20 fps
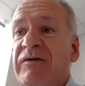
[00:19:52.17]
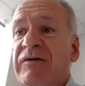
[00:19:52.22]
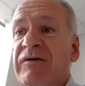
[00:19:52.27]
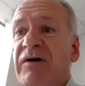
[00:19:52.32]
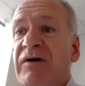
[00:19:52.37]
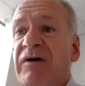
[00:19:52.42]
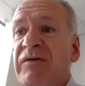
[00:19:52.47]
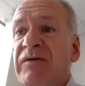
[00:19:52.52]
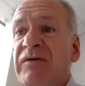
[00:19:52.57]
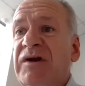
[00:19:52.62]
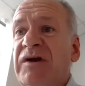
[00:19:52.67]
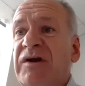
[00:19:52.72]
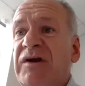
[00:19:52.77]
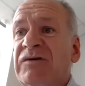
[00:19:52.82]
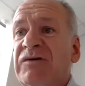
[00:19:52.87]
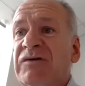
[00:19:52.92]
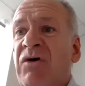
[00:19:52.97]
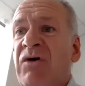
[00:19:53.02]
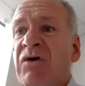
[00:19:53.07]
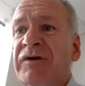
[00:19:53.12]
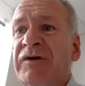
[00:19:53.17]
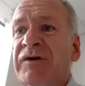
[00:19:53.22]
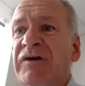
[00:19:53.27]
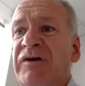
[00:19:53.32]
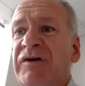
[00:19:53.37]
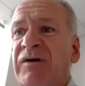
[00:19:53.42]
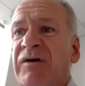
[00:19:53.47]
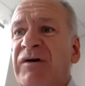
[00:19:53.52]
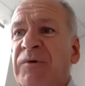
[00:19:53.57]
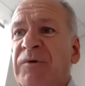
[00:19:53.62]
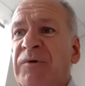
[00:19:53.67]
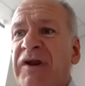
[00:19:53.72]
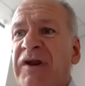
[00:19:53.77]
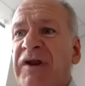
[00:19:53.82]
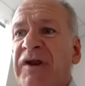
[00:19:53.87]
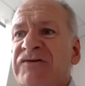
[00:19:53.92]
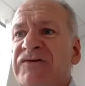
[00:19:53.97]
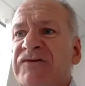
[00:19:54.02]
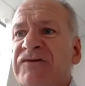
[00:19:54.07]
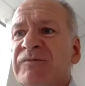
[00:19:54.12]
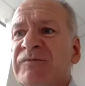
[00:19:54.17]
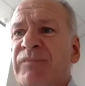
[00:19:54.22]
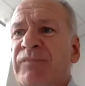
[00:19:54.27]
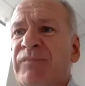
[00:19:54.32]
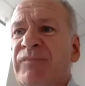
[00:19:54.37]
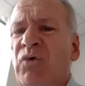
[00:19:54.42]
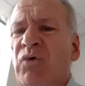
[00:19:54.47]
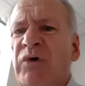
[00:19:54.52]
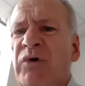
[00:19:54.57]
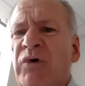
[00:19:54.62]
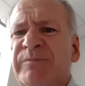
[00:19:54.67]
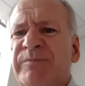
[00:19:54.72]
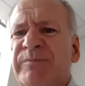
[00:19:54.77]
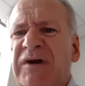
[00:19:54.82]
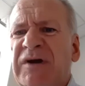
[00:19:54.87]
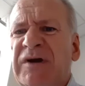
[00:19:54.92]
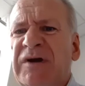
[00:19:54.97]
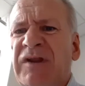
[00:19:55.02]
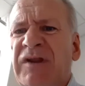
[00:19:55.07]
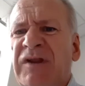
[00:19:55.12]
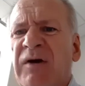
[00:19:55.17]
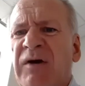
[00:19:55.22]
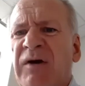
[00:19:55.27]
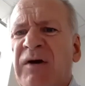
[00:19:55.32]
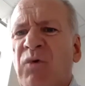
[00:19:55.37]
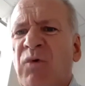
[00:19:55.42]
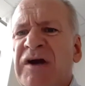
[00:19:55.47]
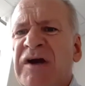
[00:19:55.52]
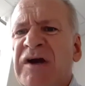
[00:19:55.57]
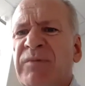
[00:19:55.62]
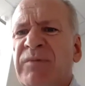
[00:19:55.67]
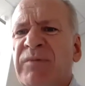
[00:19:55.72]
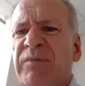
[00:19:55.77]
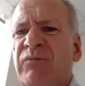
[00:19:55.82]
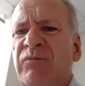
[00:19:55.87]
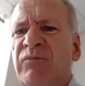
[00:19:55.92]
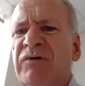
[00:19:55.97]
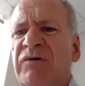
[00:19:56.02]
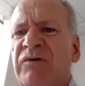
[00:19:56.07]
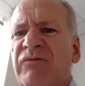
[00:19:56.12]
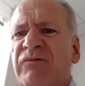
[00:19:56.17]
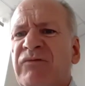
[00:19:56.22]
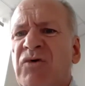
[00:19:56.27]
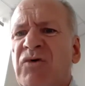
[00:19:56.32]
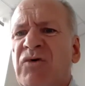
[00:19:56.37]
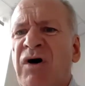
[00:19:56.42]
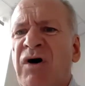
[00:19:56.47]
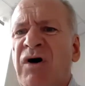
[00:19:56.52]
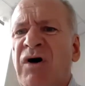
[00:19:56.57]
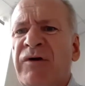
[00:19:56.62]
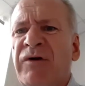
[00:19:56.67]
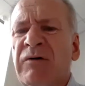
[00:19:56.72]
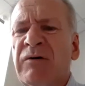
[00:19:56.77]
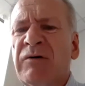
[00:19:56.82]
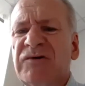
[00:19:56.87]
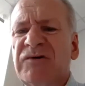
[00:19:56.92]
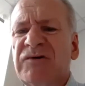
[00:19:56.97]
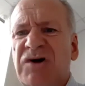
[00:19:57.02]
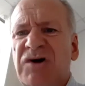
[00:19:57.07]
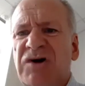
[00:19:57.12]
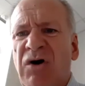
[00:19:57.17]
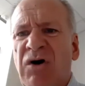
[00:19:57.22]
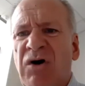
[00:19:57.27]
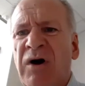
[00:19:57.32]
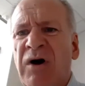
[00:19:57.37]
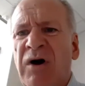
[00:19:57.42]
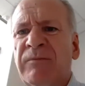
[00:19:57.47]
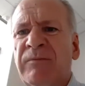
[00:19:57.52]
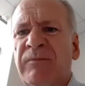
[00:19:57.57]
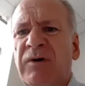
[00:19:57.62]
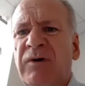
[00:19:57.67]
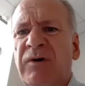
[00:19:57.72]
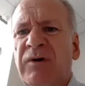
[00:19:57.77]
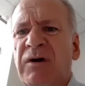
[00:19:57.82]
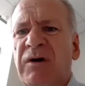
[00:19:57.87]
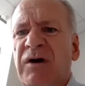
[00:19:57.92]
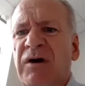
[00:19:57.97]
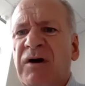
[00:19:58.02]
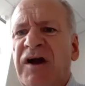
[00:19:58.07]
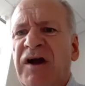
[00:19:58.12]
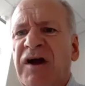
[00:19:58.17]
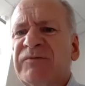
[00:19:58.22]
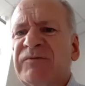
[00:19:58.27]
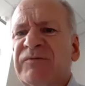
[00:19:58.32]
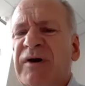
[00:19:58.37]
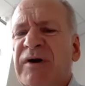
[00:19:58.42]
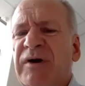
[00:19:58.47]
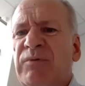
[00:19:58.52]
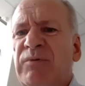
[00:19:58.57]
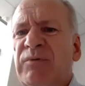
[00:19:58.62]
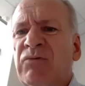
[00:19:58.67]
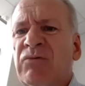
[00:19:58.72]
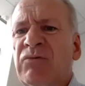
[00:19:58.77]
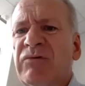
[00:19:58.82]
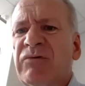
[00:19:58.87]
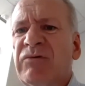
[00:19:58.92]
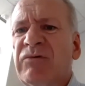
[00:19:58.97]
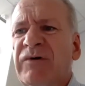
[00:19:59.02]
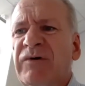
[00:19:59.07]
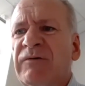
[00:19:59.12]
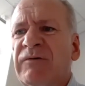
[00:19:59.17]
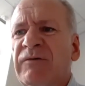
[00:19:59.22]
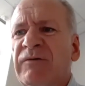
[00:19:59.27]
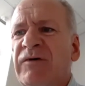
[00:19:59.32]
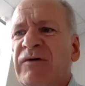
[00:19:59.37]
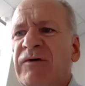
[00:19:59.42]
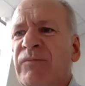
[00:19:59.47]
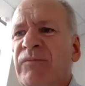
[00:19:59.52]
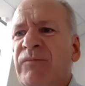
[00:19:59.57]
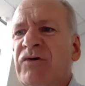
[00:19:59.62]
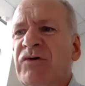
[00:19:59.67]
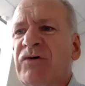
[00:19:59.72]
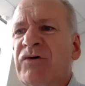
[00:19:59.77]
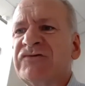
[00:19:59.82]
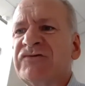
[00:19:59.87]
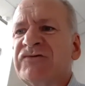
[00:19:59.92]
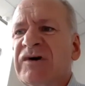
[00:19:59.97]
think not. I mean, it hasn't always been that way, but we've grown over time as people, because I guess the people who